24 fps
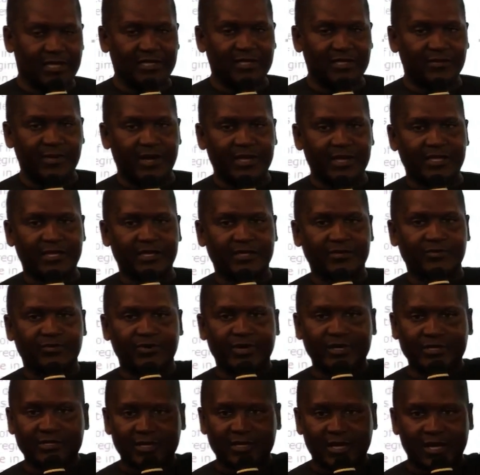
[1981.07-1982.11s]
that the market
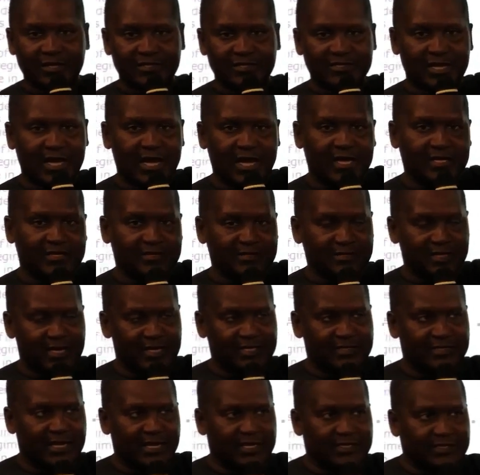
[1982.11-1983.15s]
went as high as
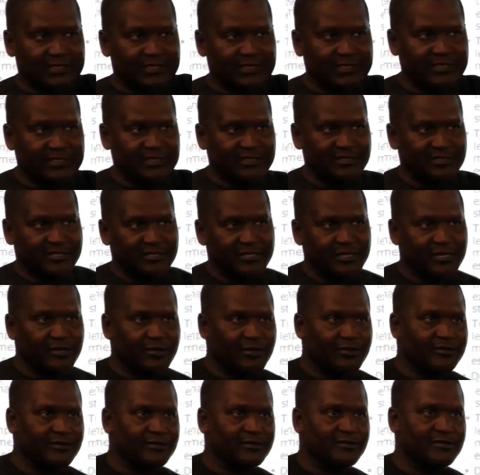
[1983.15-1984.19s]
that 13
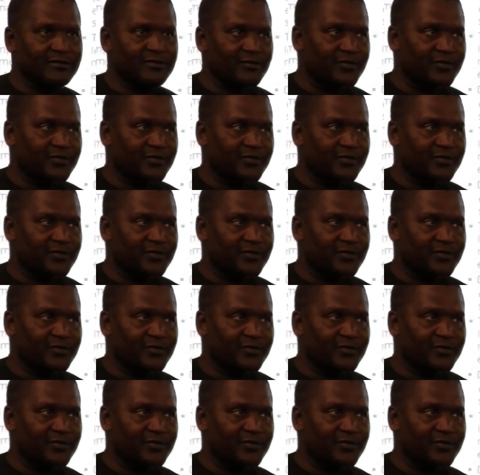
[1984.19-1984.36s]
trillion.